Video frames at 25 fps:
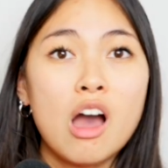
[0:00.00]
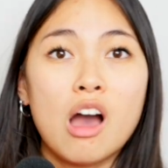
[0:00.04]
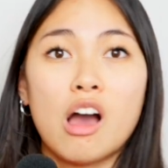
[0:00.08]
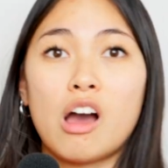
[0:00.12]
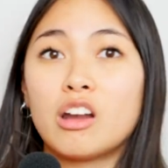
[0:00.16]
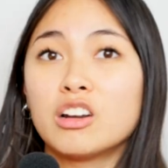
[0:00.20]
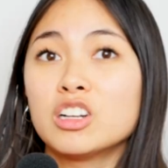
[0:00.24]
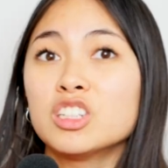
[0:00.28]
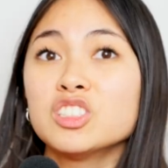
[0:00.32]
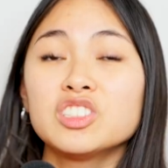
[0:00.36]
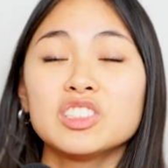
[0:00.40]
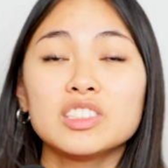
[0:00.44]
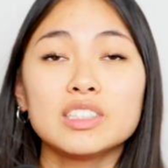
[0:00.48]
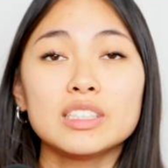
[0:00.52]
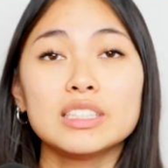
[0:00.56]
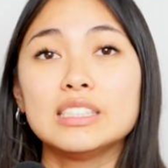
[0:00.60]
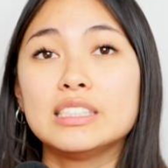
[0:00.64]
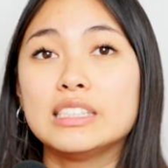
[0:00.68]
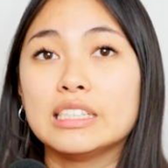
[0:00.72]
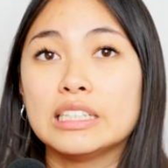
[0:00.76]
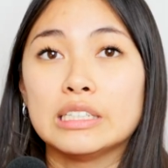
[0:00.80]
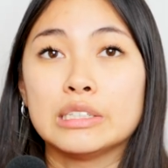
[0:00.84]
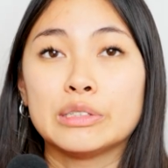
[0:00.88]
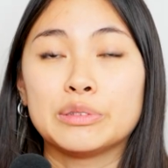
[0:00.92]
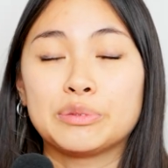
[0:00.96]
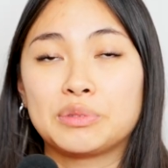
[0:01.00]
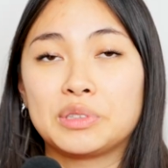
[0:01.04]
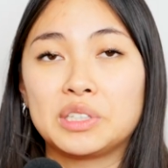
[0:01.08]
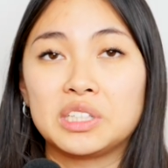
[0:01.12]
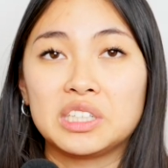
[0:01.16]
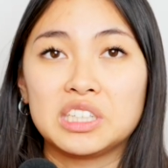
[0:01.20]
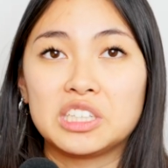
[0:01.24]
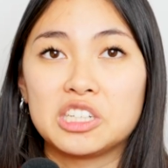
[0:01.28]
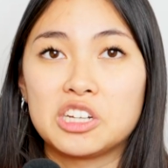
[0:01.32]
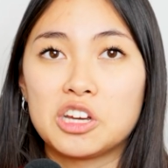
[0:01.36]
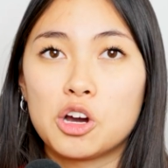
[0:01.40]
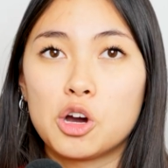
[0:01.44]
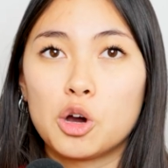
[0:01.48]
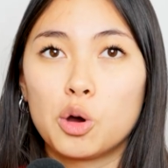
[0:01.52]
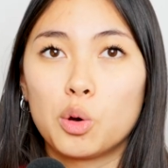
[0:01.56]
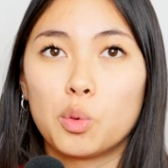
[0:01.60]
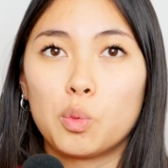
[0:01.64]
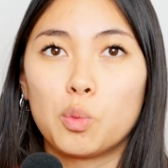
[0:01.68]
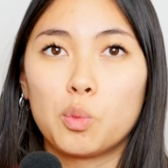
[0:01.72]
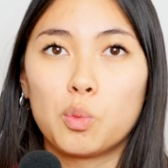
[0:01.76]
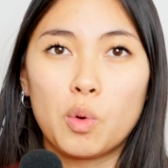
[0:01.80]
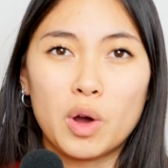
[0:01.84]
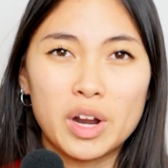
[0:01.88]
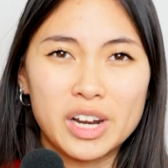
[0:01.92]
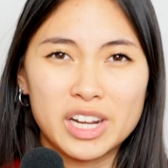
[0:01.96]
Honestly, didn't really
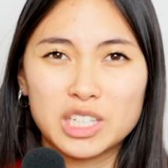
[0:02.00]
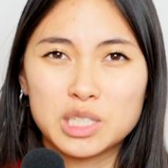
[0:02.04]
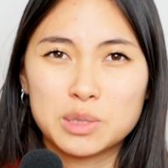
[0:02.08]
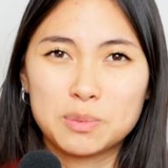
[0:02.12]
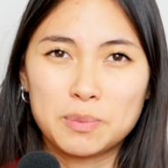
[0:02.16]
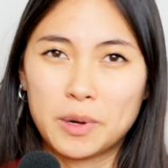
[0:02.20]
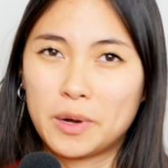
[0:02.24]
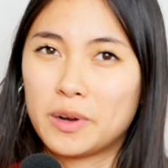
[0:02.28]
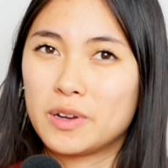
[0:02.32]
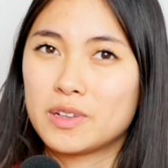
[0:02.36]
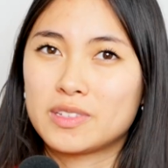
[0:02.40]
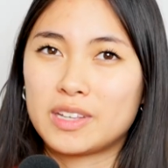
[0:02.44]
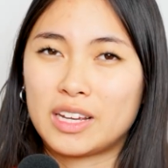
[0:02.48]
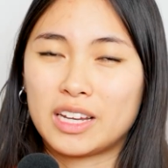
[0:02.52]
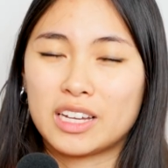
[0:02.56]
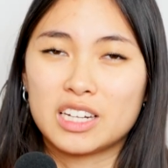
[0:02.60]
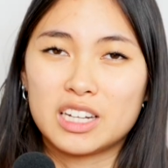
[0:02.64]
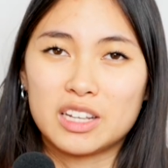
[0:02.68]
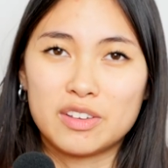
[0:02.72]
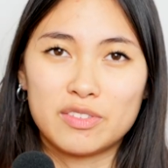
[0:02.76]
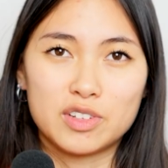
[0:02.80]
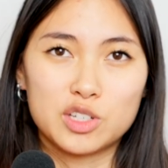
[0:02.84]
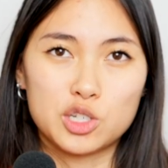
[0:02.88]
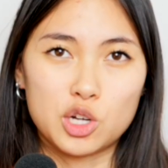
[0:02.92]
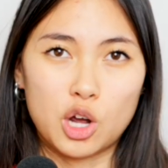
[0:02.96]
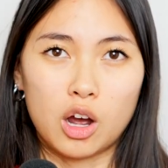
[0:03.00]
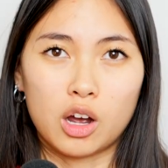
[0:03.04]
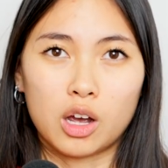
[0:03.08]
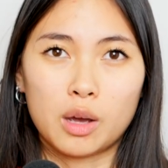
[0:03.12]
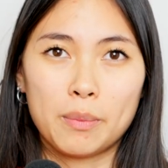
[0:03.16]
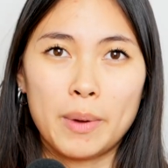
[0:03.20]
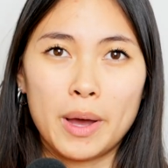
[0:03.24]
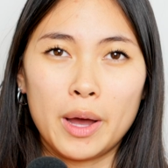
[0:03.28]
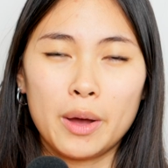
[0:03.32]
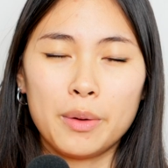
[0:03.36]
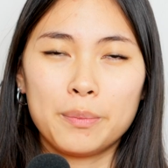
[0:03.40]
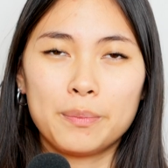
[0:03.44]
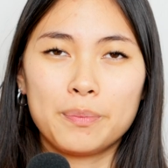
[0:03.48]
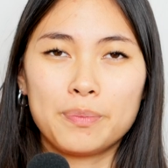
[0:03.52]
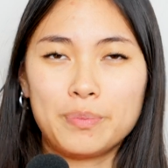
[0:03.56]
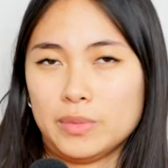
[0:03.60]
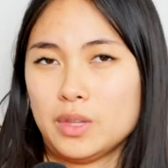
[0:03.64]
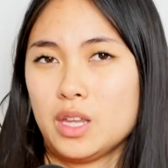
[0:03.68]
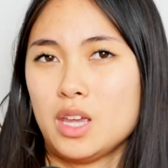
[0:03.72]
know what experience I could even talk about.